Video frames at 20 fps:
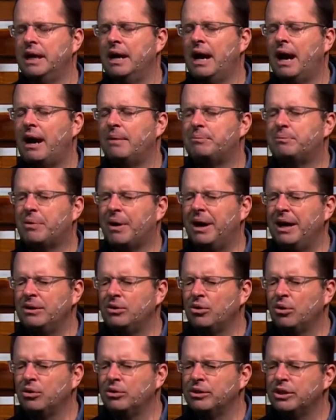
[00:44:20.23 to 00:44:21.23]
I pray,
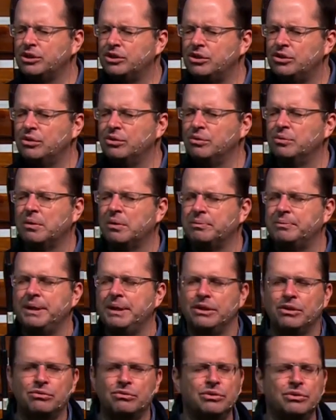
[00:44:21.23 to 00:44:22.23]
Lord, that you will be
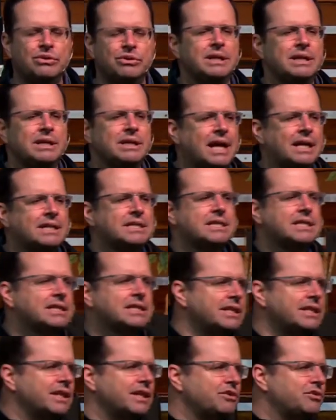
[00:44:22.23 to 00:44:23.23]
the ruler in our
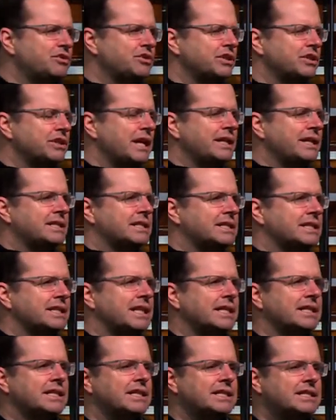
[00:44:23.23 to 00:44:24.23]
city,
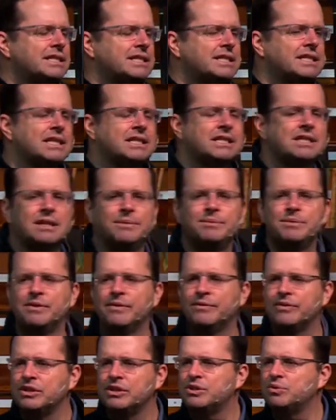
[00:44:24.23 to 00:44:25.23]
that the systems
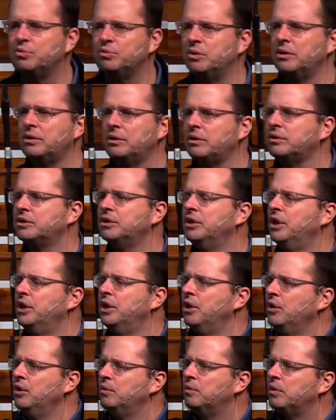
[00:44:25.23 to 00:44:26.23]
of this world
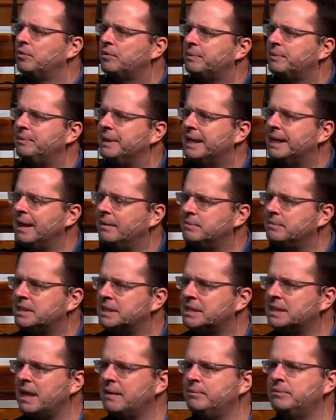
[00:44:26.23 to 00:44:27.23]
will become
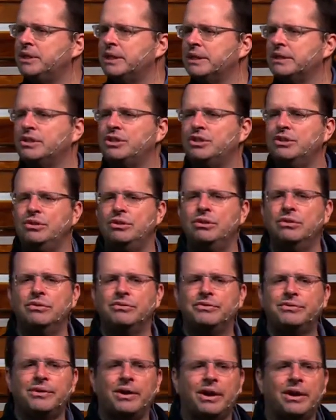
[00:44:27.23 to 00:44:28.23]
subject to you,
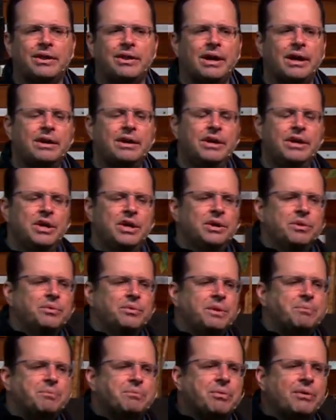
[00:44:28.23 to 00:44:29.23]
Father.
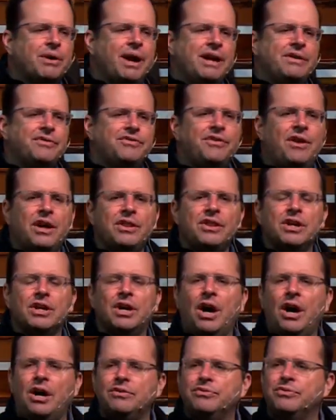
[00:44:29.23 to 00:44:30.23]
We pray, Father
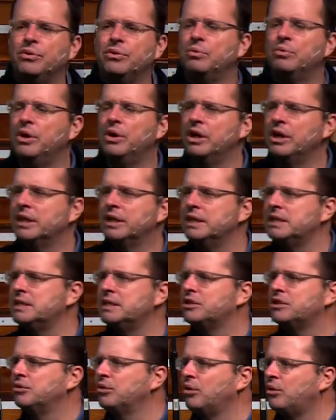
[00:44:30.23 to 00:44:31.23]
God, for
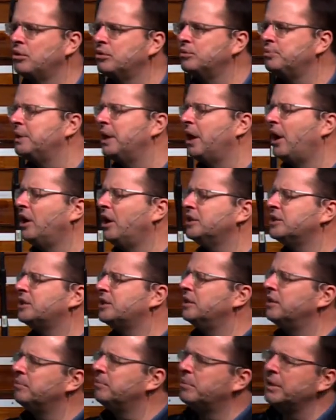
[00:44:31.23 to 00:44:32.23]
workers. Lord, we ask you
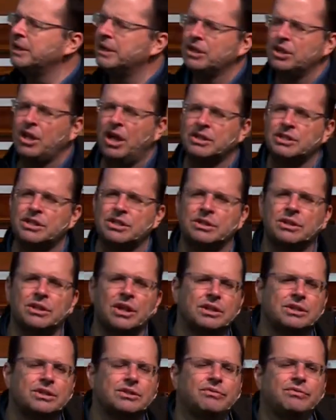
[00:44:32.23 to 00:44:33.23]
to bring lots and
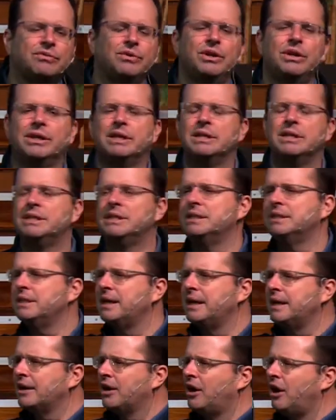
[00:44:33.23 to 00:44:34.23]
lots of workers into
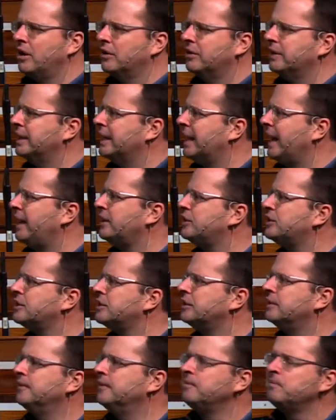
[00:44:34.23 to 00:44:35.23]
our
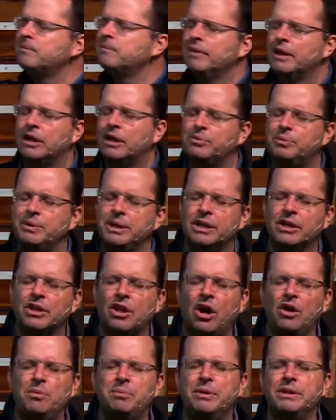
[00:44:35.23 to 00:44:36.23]
congregation, that we can
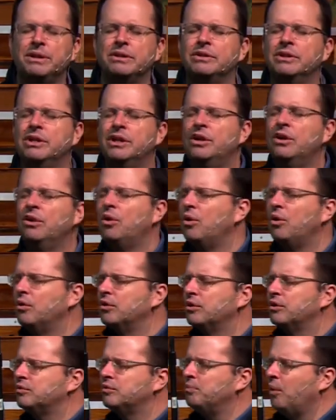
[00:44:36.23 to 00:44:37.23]
open
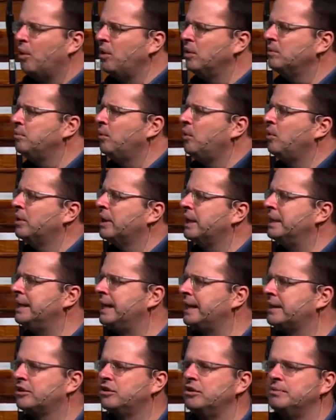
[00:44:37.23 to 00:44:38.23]
more and more
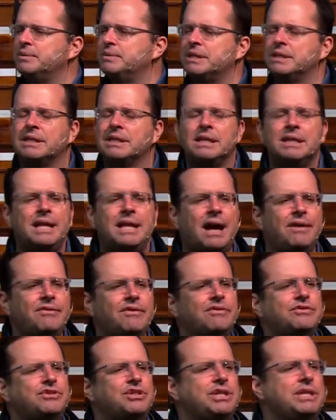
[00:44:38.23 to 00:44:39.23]
connect groups, that the love
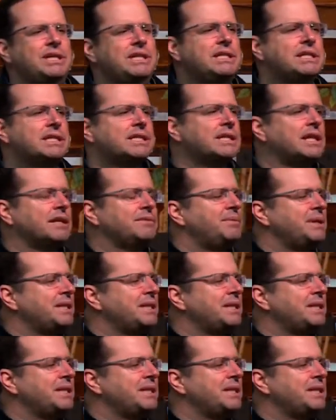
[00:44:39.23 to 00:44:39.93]
of Jesus can